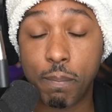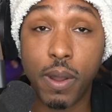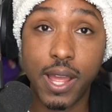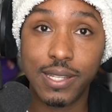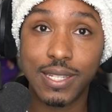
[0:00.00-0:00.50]

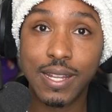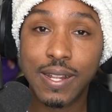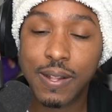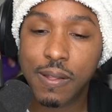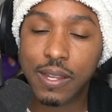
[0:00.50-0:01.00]
But
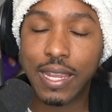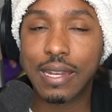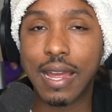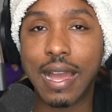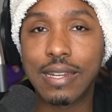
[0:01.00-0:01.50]

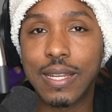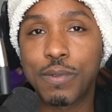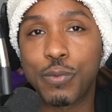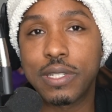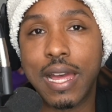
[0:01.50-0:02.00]
again,
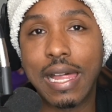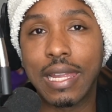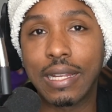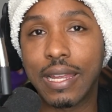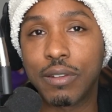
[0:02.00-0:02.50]
iDubbbz was not
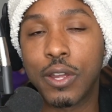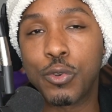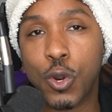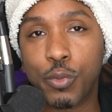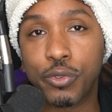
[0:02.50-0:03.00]
like a
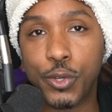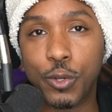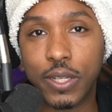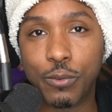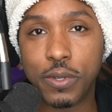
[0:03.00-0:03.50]
normal
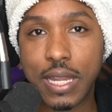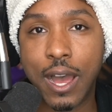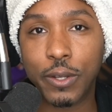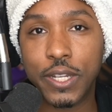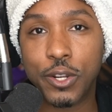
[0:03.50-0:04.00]
dude. He was
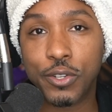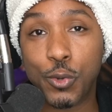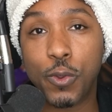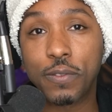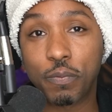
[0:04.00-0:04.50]
out here
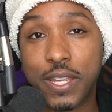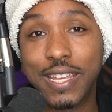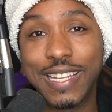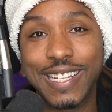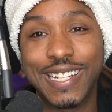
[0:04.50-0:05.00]
doing
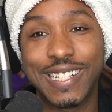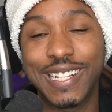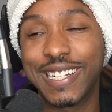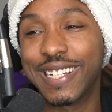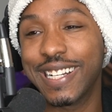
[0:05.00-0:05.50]

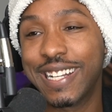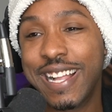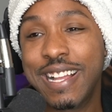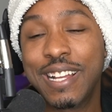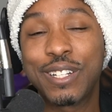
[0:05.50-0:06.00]

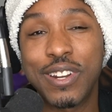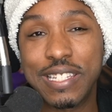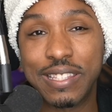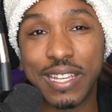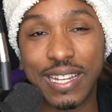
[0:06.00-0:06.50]

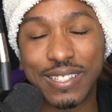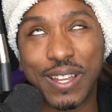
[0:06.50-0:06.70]
crazy things.